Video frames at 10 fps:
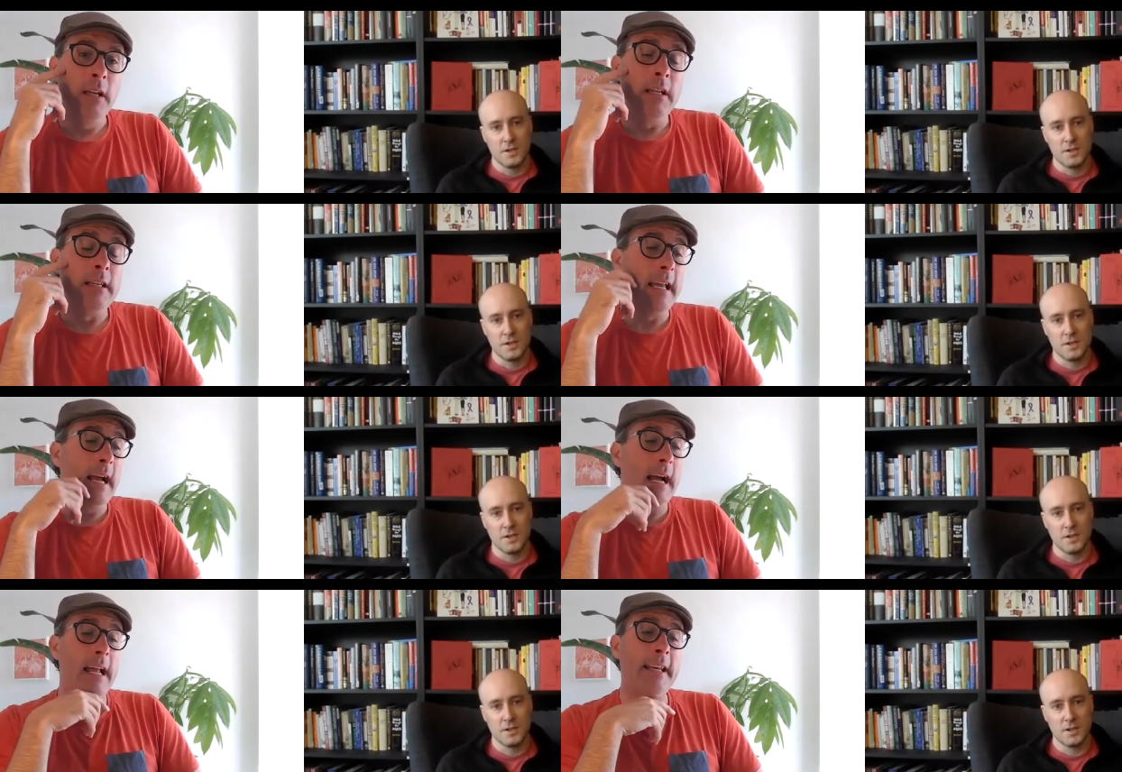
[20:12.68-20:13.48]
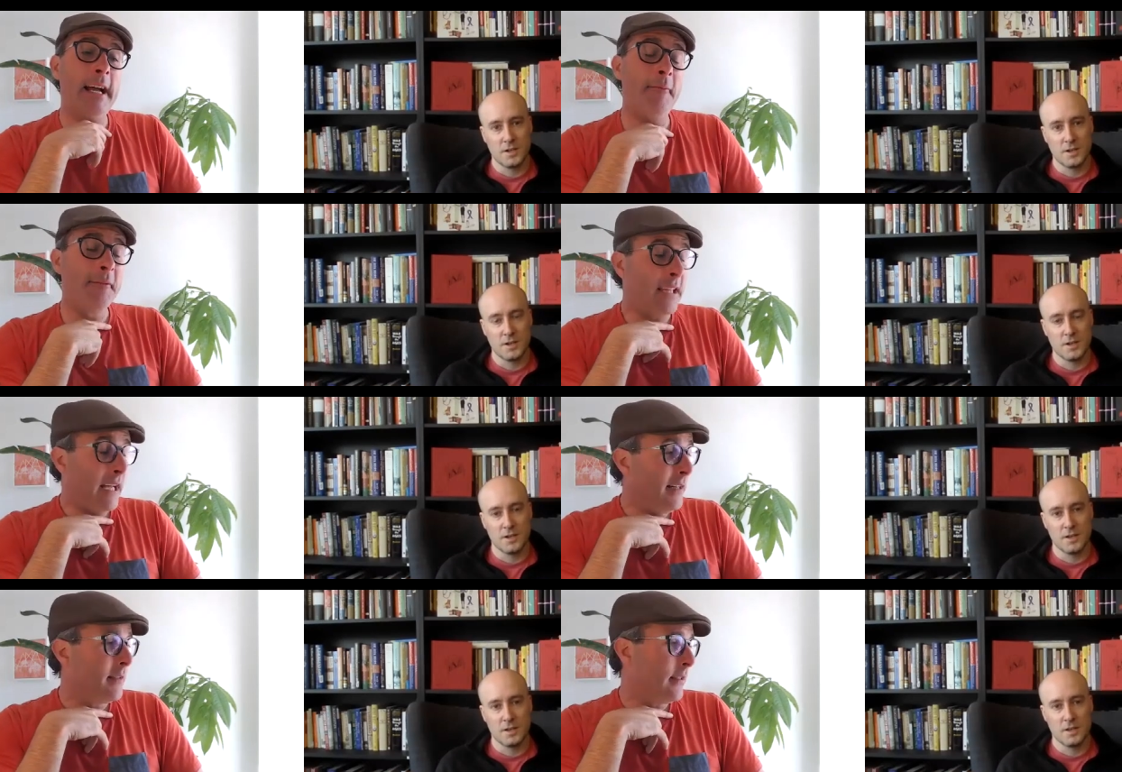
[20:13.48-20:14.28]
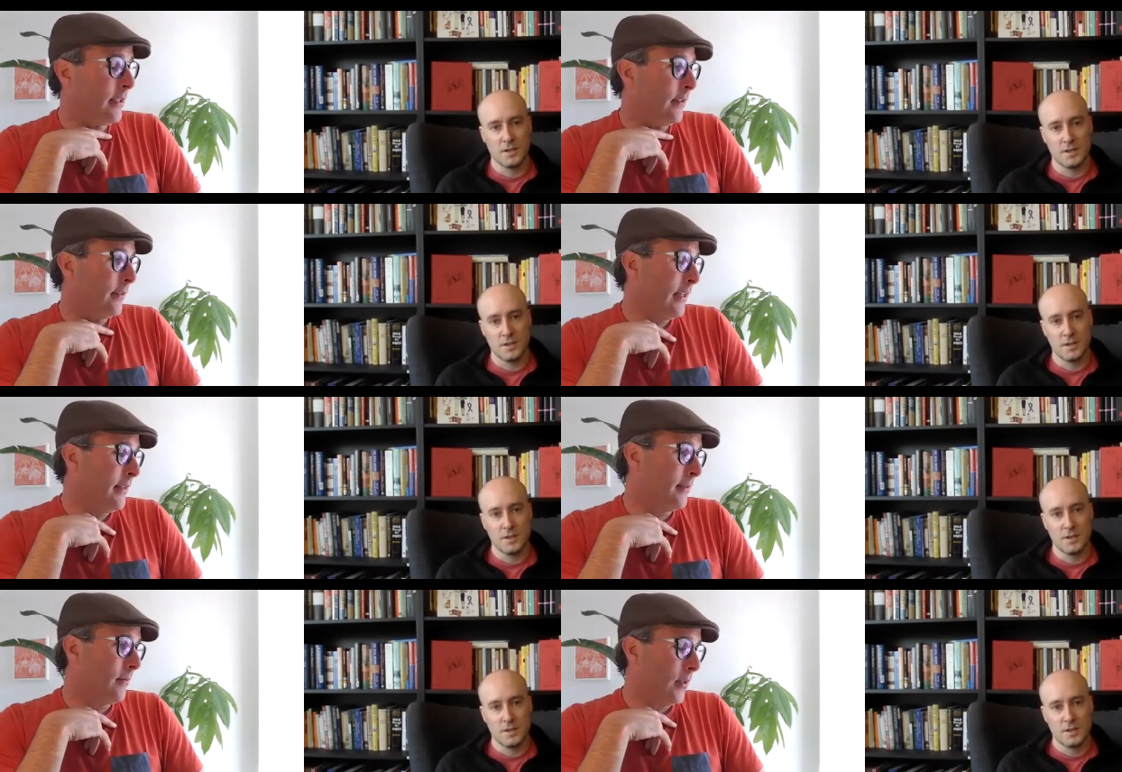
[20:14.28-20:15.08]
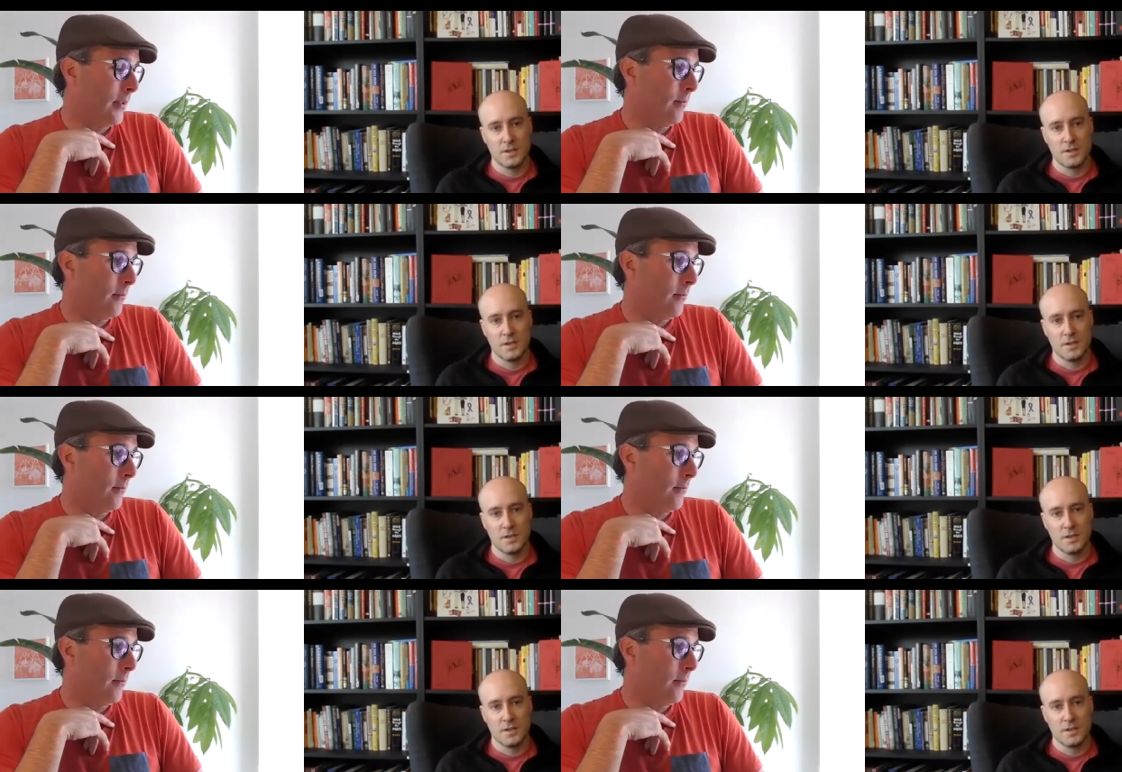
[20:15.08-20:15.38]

Speaker 1: yeah that that is uh, that is a, a,